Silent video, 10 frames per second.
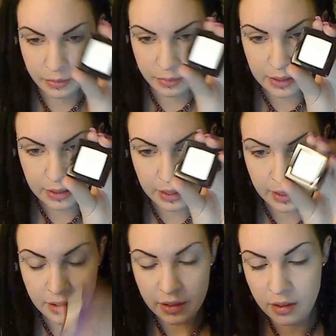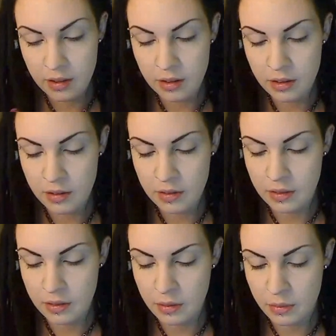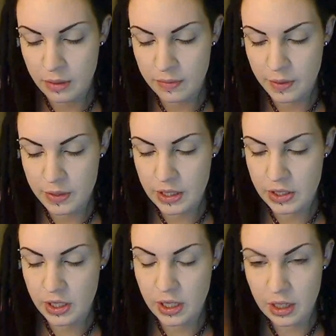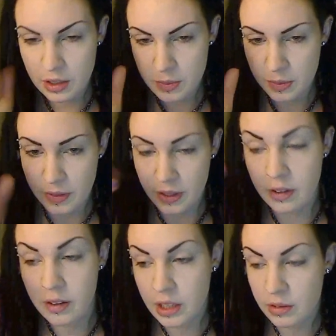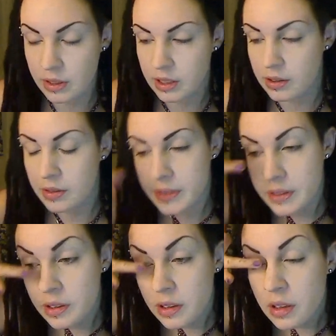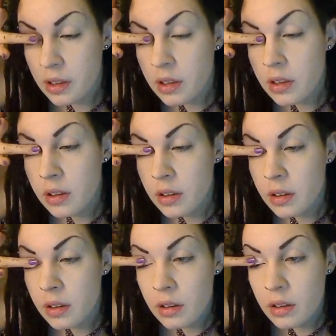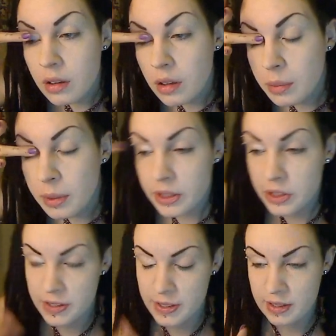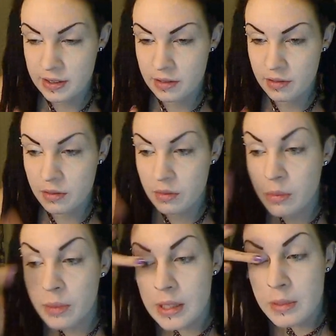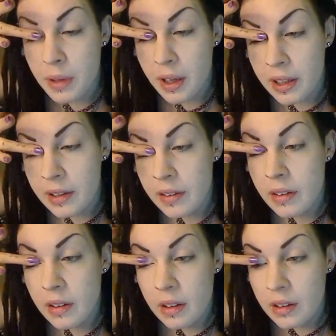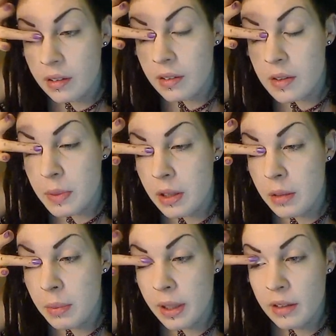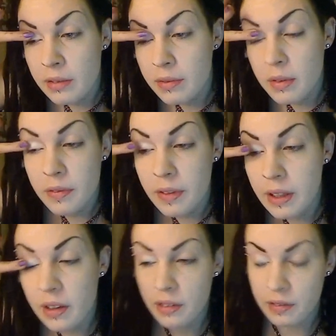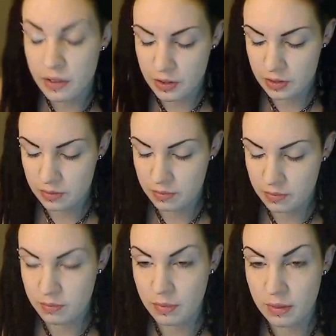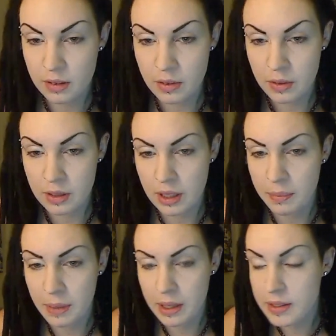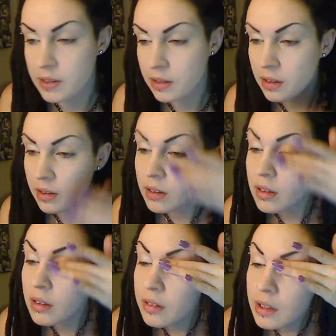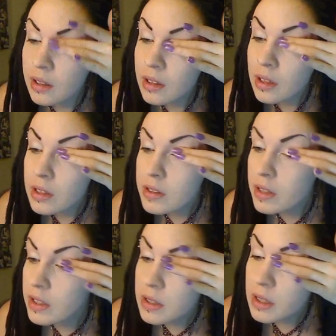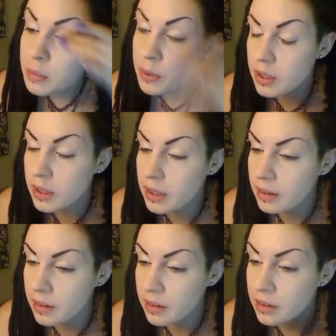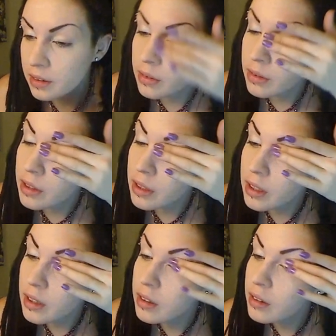with like my foundation, and I use my finger. I don't really use a brush because it wastes product, and it's better to apply it from the finger if you're just doing like a base. So I just like put it in the corner here,